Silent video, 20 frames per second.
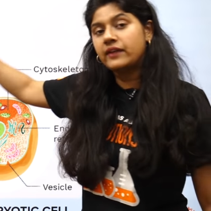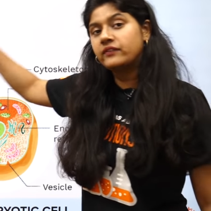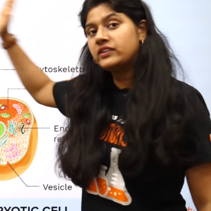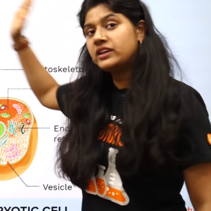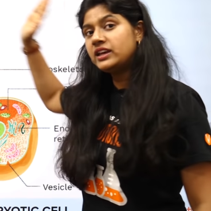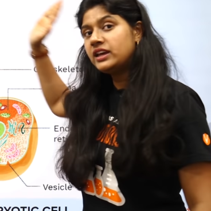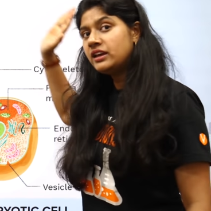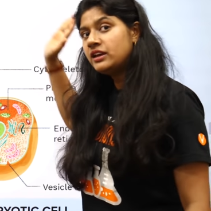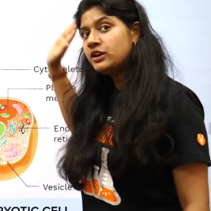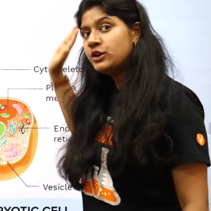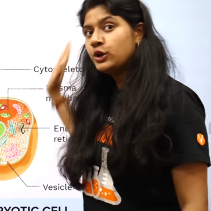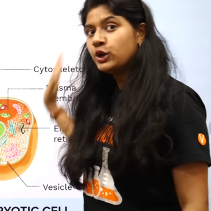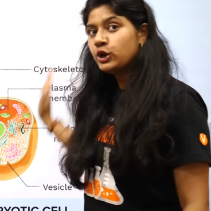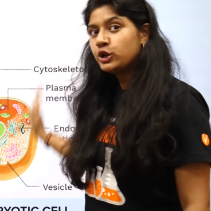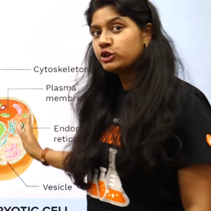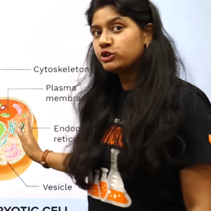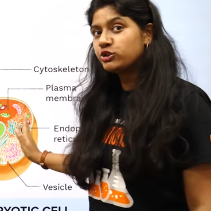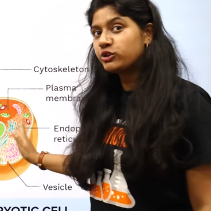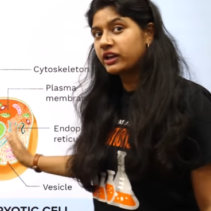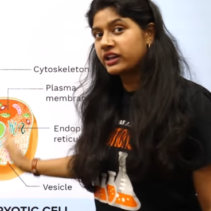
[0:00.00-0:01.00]
and the
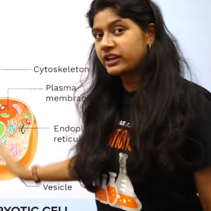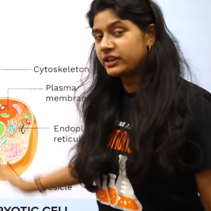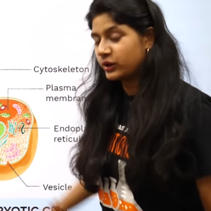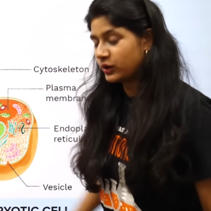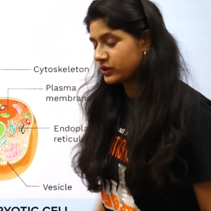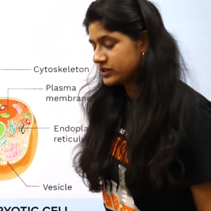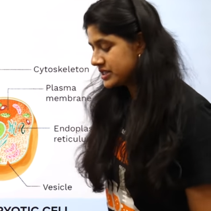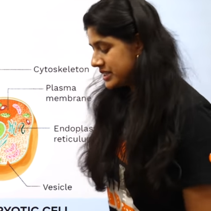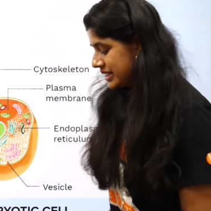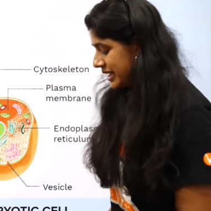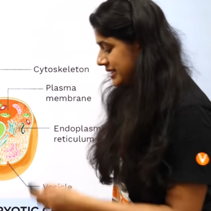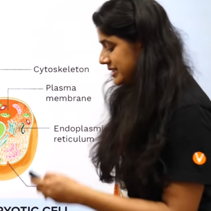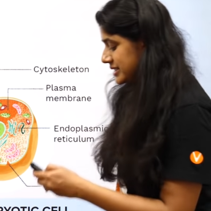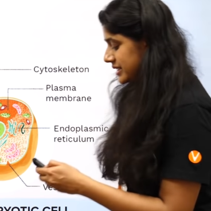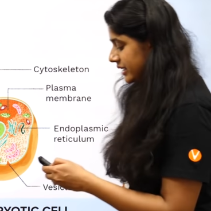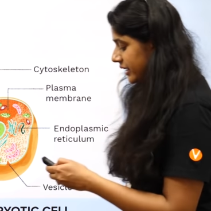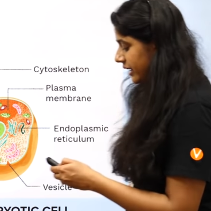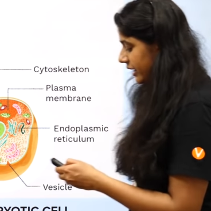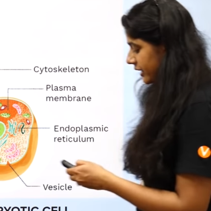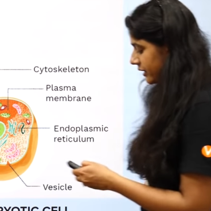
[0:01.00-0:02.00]
eukaryotes. Let's
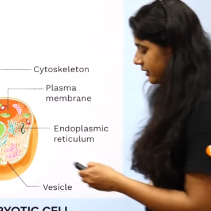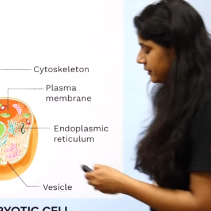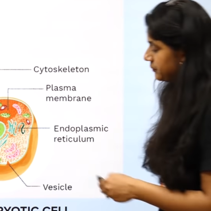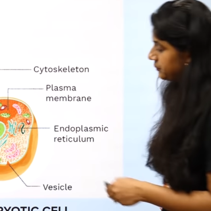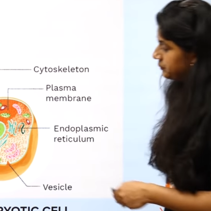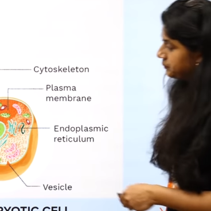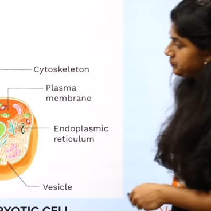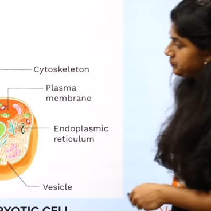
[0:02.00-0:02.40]
see ahead.